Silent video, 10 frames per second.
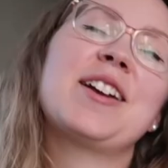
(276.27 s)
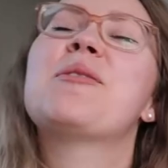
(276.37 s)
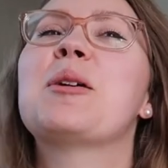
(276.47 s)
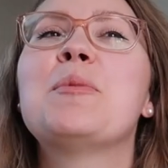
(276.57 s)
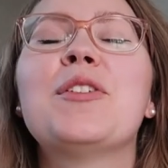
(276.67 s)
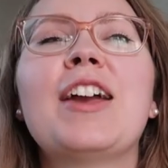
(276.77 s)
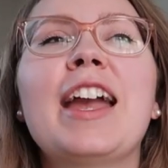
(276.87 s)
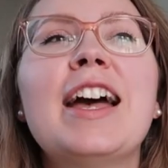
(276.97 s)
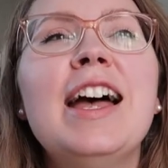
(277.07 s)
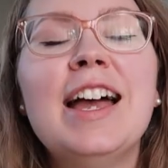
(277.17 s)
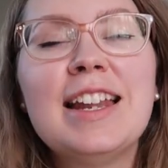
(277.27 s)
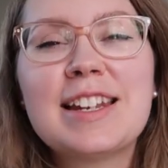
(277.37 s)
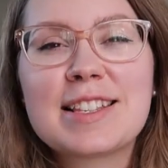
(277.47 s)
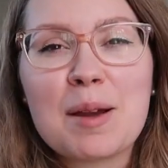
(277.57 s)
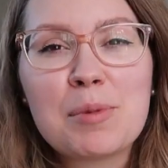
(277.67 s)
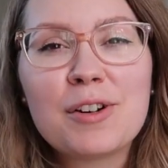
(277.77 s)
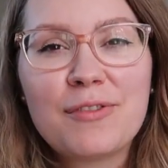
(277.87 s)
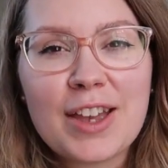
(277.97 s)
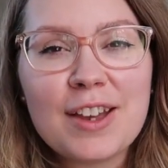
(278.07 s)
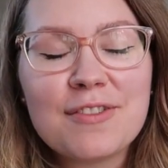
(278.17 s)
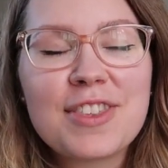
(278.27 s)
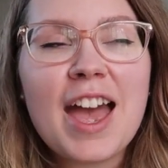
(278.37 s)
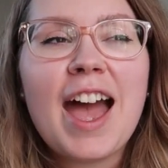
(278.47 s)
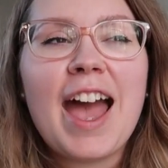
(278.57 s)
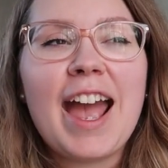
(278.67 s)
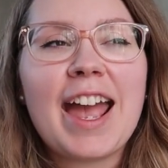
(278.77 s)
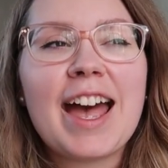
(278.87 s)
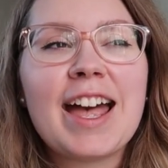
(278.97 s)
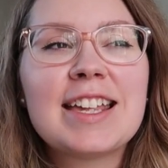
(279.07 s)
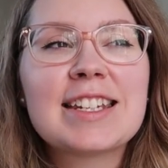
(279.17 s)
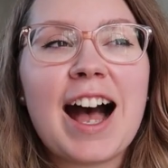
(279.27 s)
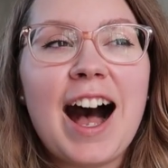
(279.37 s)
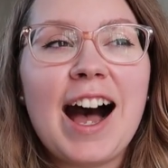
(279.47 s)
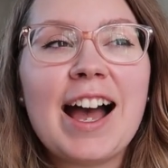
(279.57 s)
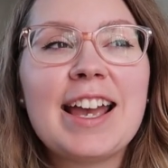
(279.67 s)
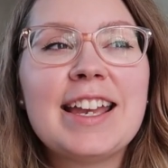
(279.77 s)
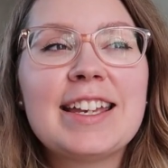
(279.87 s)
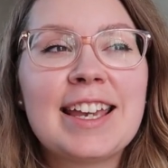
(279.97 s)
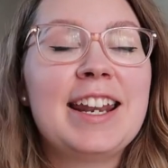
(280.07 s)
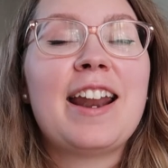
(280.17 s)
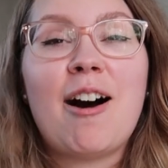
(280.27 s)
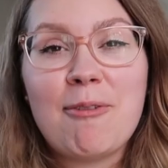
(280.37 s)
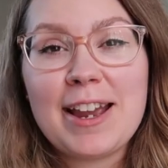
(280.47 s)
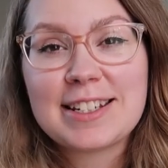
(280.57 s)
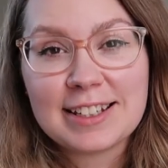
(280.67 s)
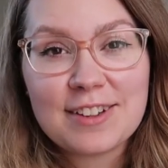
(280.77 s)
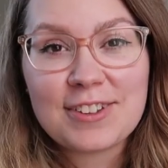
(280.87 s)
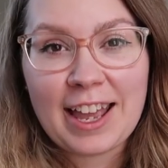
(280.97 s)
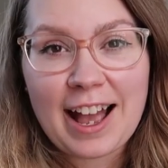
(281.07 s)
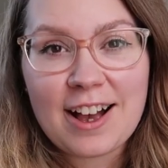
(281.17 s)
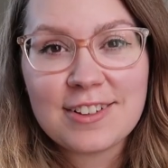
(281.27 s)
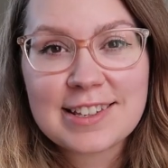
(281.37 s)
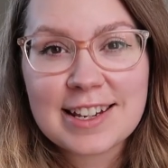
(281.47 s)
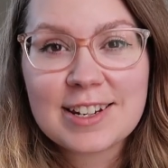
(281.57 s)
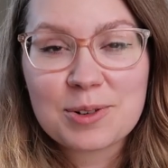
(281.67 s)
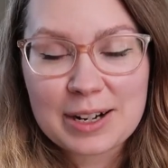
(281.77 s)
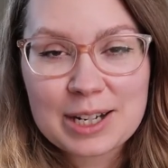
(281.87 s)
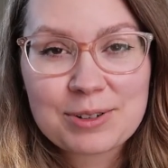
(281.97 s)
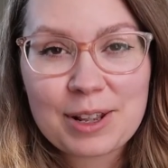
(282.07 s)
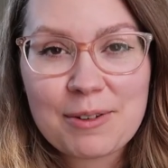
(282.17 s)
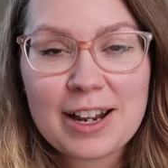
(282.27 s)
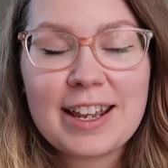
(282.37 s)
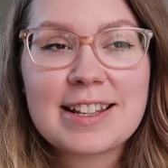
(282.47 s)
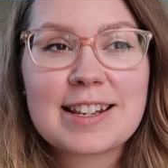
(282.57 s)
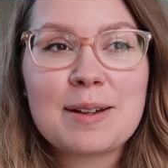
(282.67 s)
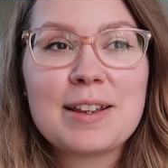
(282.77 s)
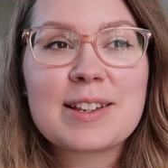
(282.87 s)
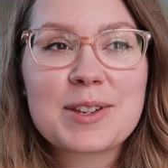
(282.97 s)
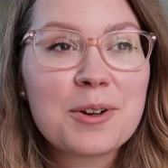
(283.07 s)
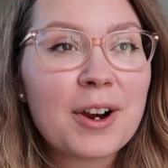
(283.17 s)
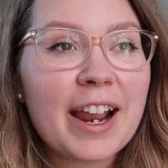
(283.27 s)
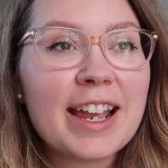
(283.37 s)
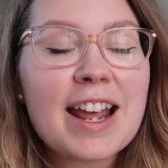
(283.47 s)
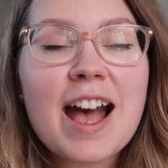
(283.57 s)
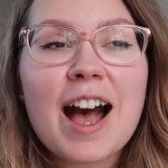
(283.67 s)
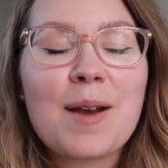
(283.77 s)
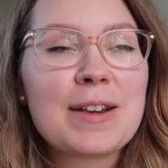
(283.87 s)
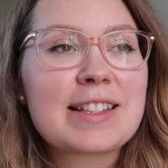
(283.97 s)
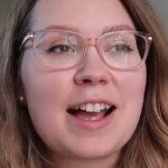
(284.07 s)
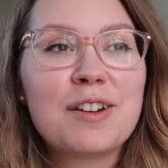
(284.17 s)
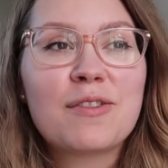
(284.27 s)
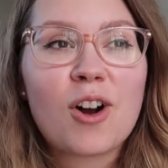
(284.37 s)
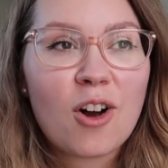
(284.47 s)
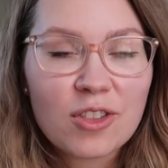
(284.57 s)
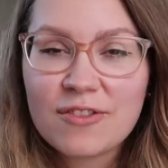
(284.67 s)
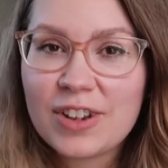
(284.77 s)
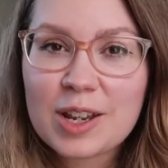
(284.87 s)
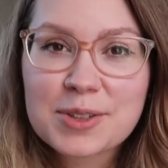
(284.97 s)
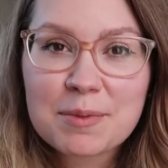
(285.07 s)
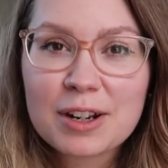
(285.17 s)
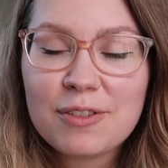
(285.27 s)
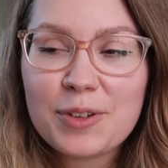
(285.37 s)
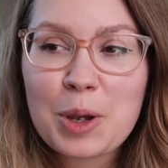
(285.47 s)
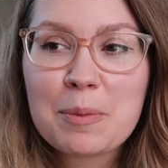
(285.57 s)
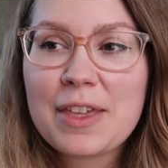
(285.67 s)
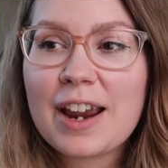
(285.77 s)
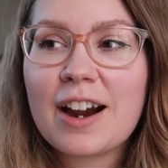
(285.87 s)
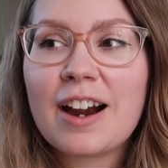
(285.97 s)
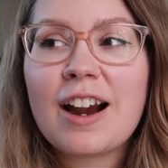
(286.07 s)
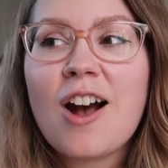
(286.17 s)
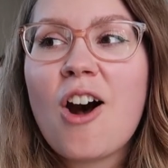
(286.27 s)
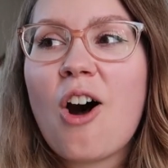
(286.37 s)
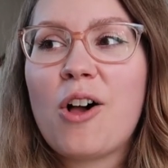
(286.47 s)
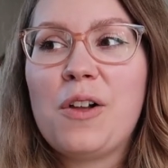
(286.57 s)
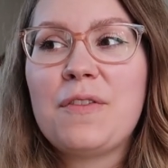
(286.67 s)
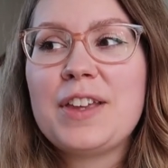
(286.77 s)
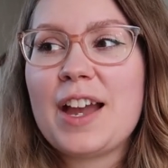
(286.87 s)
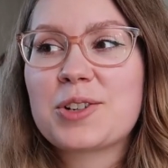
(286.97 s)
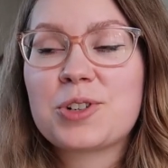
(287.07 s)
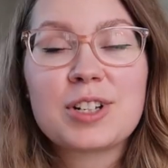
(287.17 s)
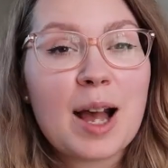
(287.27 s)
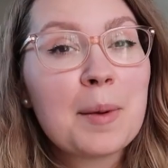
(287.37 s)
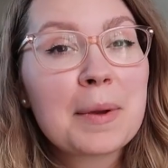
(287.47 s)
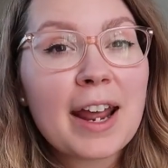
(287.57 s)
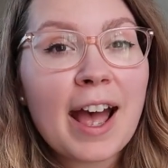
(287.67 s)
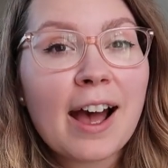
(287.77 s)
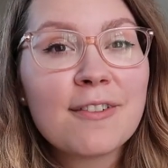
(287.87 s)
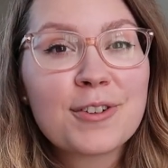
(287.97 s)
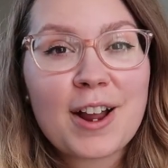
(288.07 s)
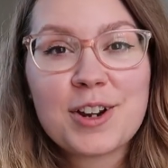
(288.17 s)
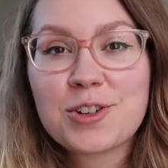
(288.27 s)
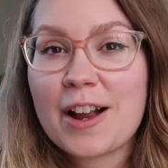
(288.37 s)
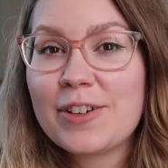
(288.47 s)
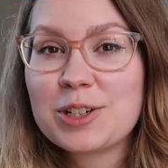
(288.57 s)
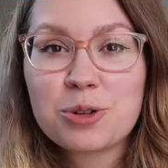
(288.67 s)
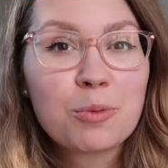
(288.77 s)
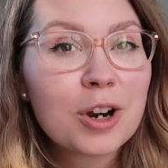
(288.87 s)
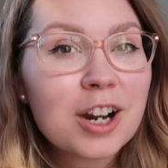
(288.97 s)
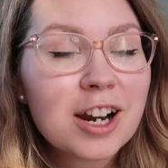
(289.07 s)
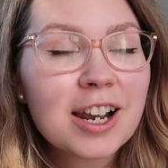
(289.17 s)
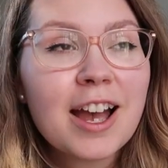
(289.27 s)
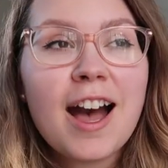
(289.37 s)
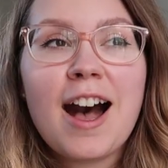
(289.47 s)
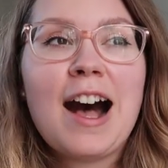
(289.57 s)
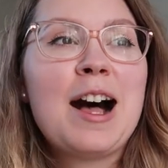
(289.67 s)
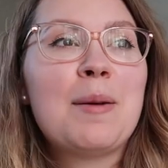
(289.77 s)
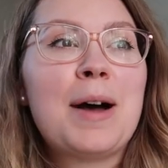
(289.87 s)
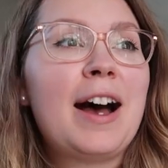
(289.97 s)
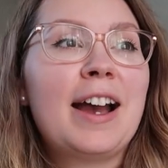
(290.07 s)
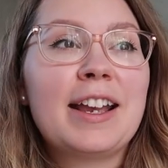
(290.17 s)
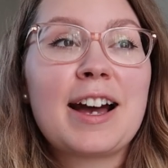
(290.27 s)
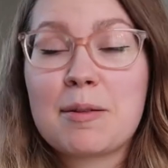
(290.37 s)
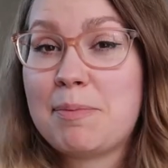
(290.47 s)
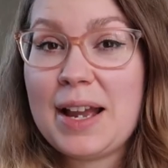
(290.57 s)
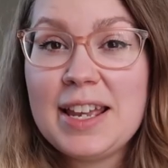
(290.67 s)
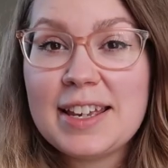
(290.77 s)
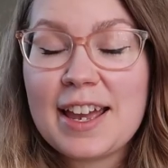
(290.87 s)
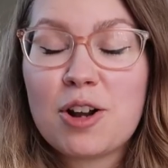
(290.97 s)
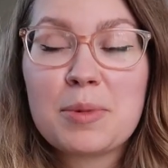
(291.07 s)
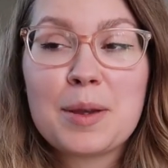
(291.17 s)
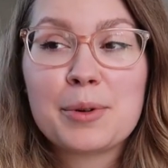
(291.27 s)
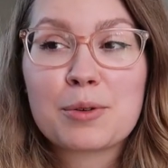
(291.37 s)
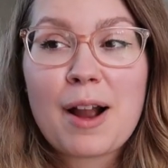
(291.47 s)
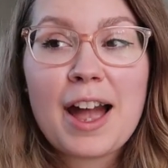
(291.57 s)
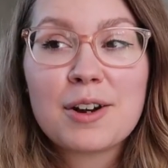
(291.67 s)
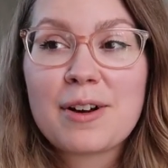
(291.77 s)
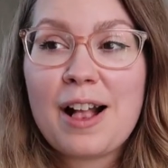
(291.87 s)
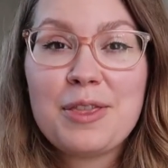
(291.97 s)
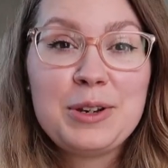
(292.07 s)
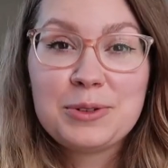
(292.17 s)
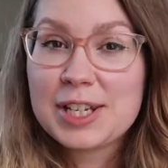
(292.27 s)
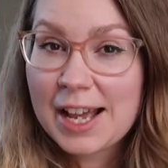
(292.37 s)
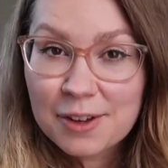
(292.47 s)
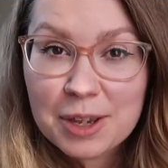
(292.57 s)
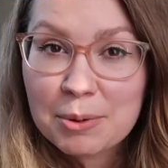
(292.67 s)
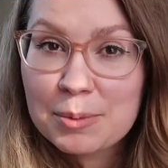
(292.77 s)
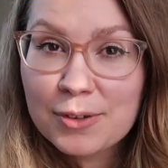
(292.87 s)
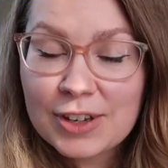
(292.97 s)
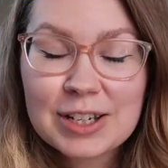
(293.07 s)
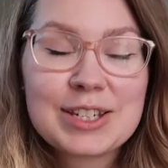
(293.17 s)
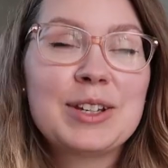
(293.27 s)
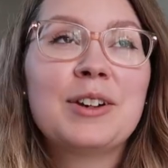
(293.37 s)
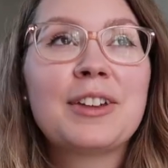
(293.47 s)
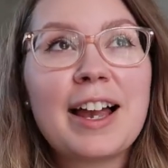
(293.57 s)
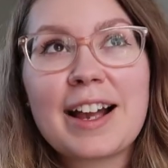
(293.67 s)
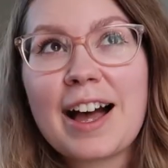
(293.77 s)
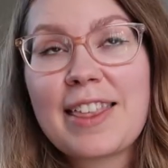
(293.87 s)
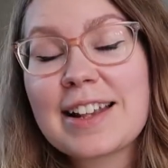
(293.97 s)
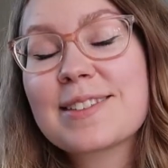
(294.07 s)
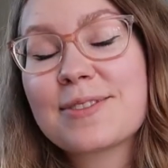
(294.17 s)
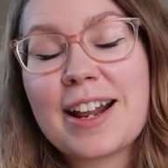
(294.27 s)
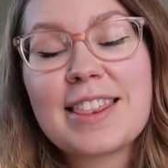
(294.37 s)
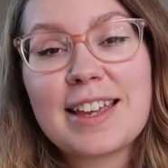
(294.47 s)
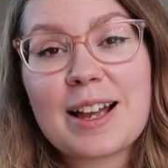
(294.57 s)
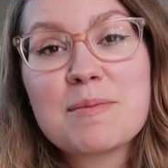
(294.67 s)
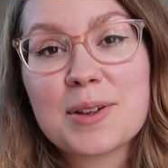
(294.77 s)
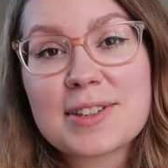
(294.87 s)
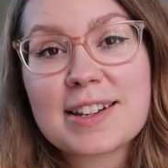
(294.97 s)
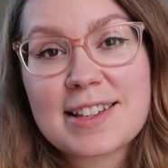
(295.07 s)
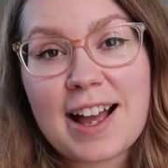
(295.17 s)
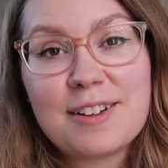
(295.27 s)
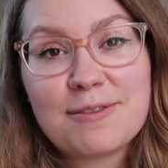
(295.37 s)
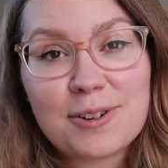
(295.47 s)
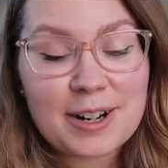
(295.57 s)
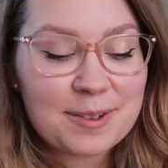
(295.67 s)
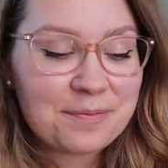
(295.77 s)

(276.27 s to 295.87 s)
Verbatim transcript: Like we're moving December 5th and I cannot wait to live in that house in 2021. It's gonna be so great. I'm excited for all the videos I'm gonna film there all the extra time I'm gonna have for not driving to work. Um, I got a bike and I'll be able to ride around the new town that we're moving to. Like that's what I think I'm most excited for.